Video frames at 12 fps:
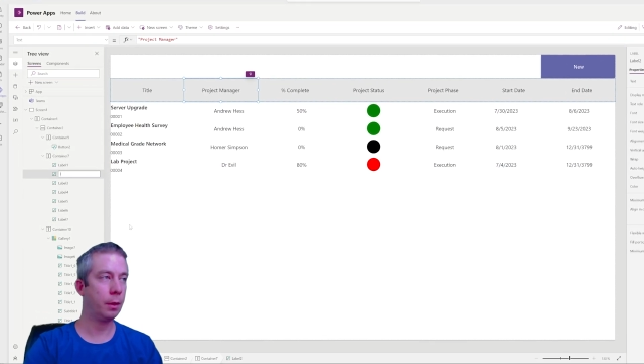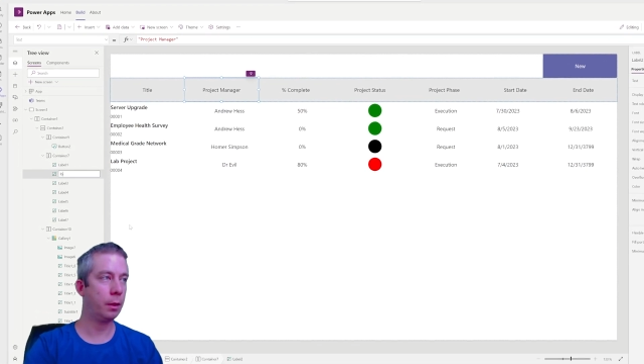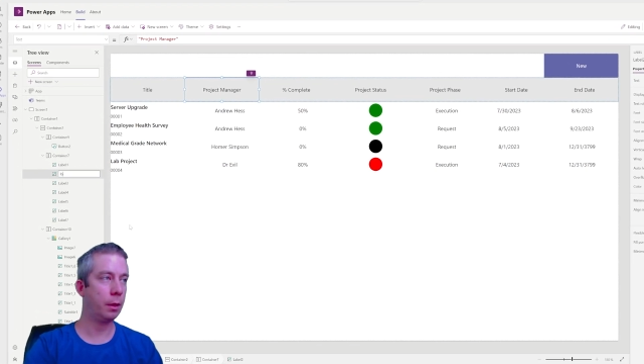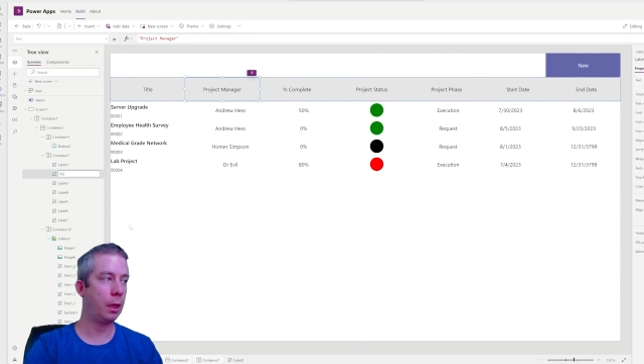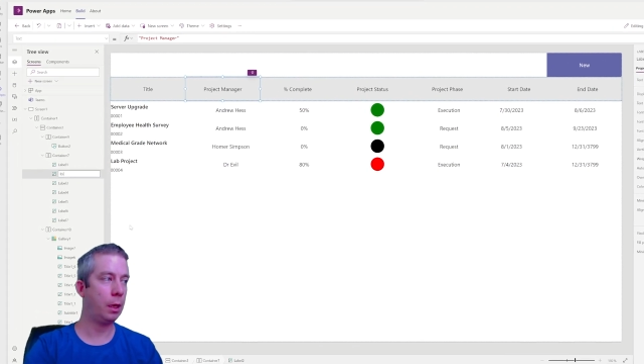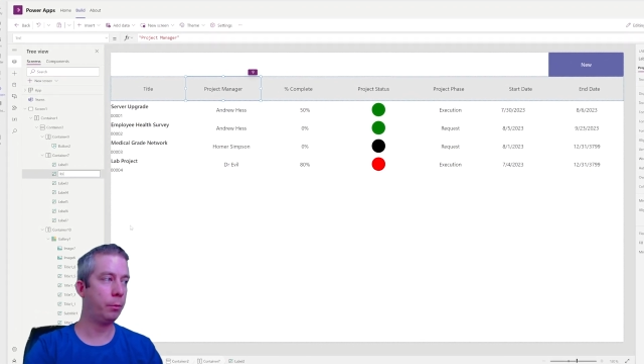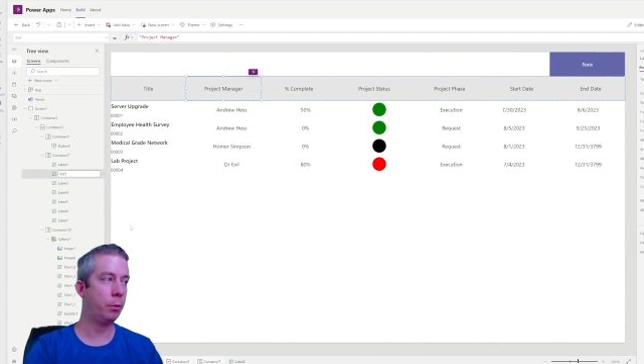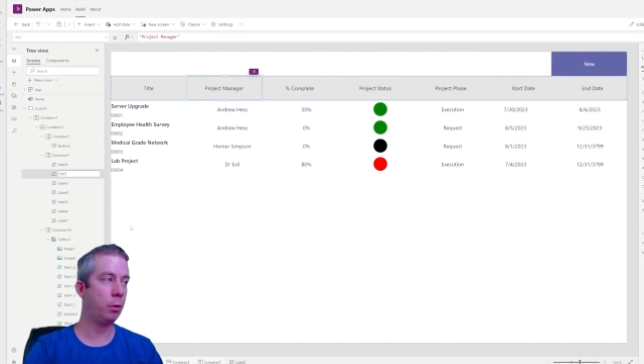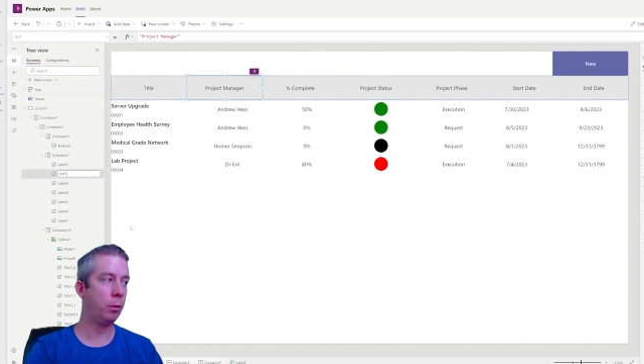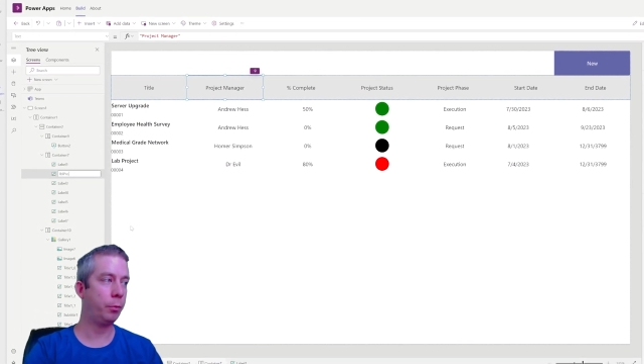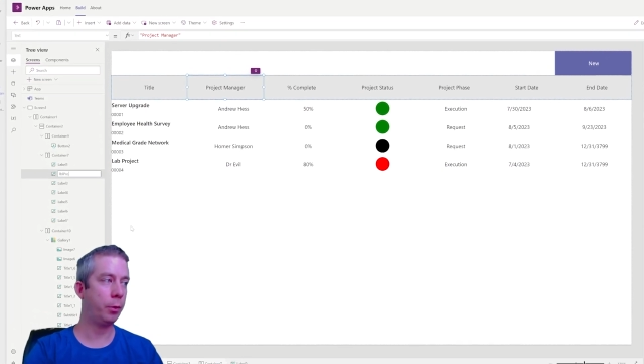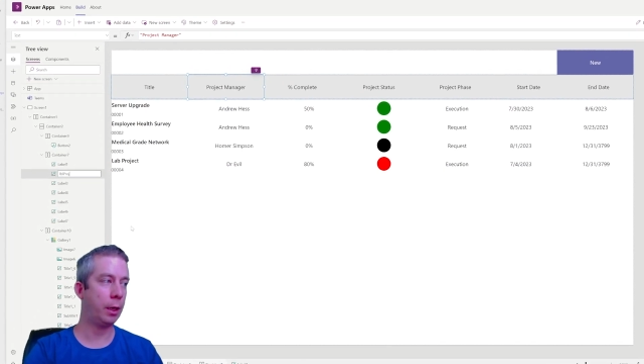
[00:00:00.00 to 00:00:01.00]

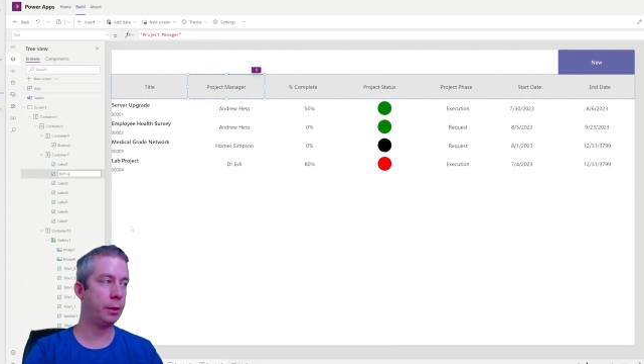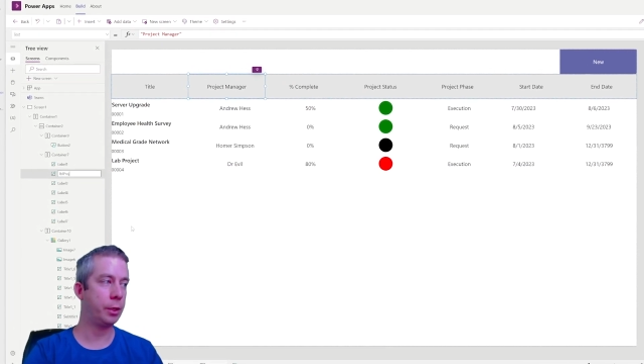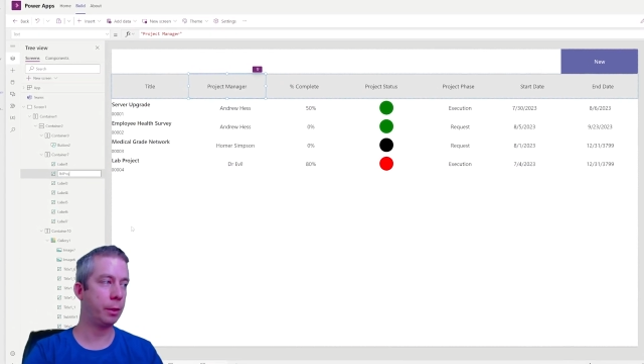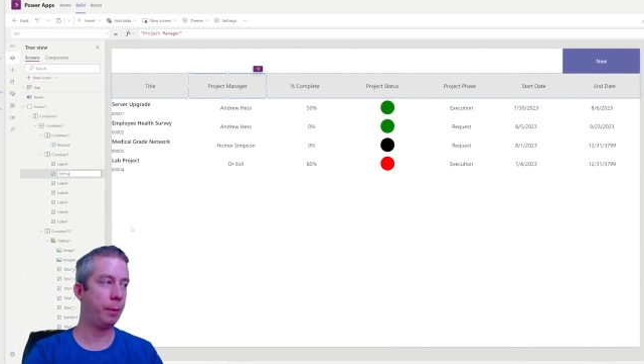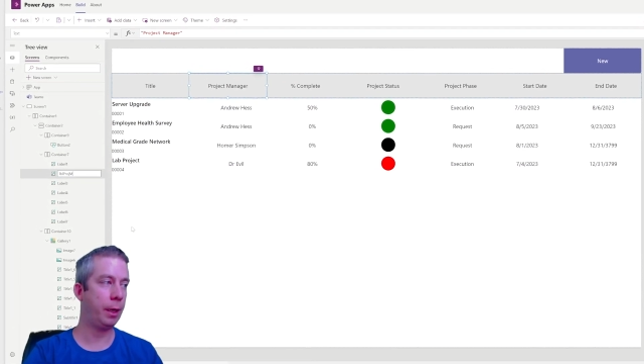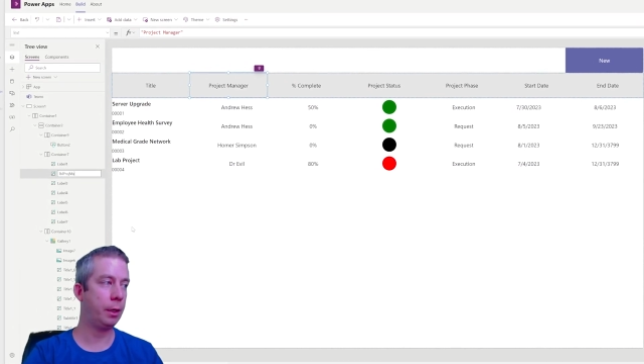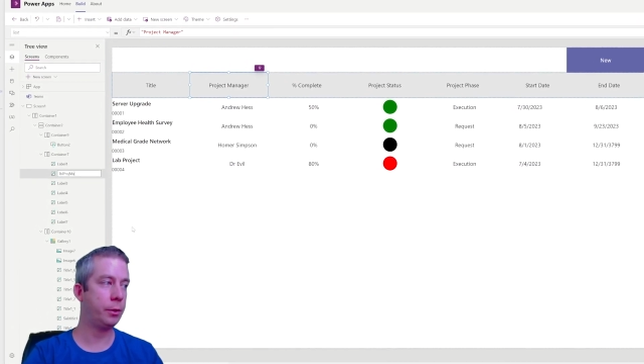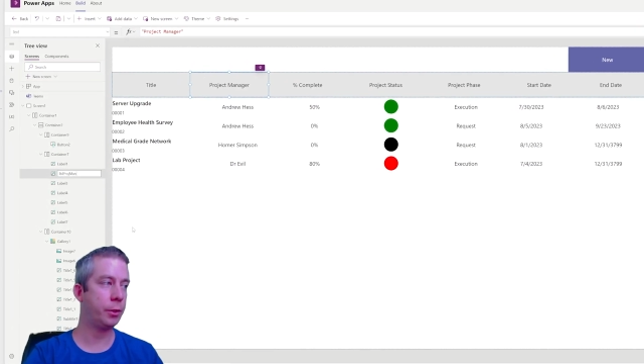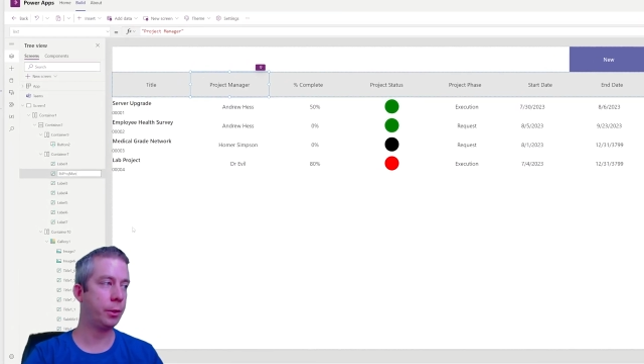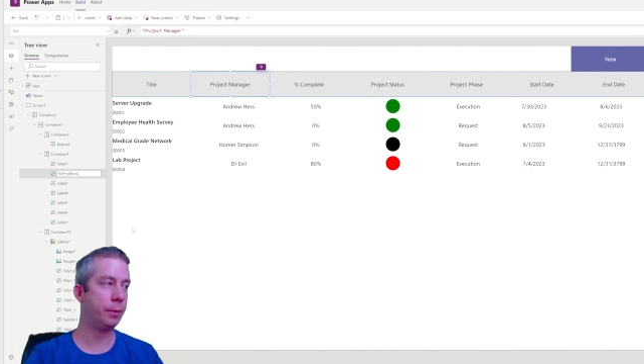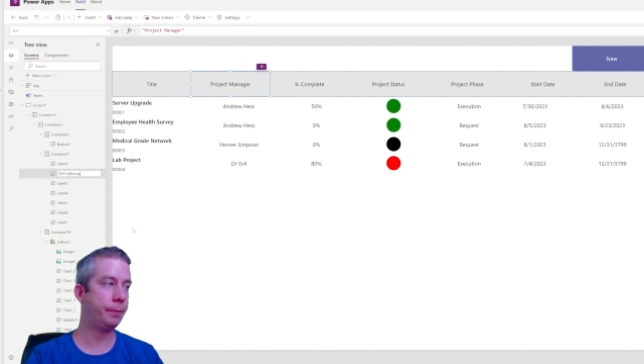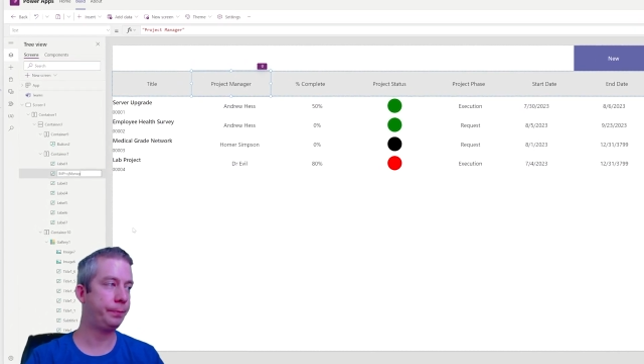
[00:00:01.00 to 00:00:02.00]
label, project
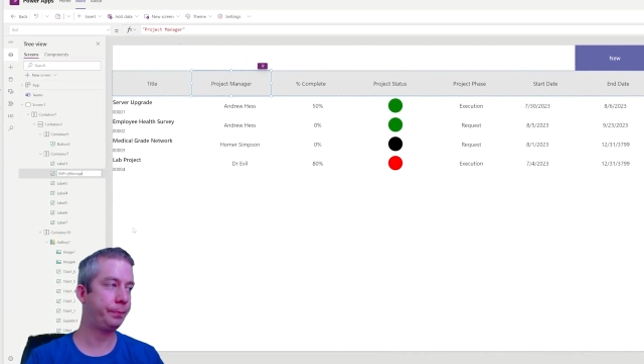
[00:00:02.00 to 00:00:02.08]
manager.